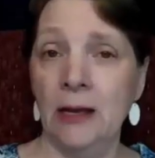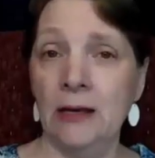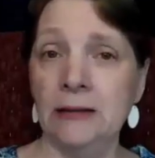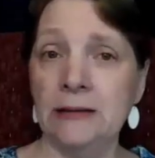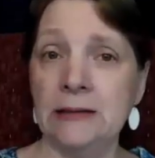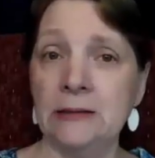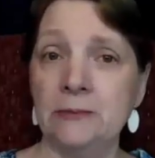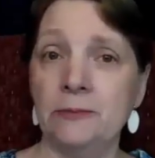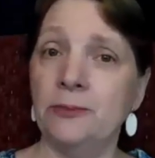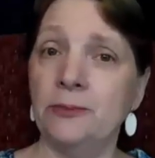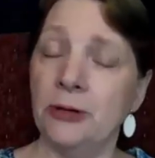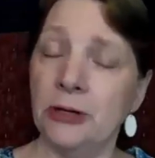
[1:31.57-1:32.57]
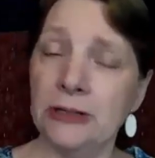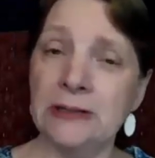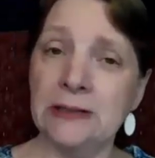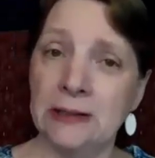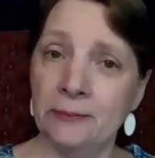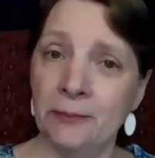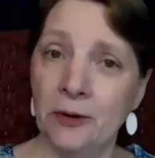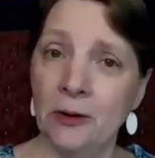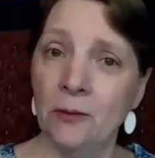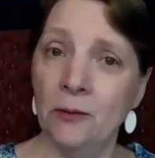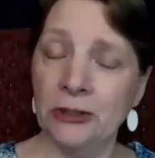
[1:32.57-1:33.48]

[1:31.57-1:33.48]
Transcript: It's pretty simple.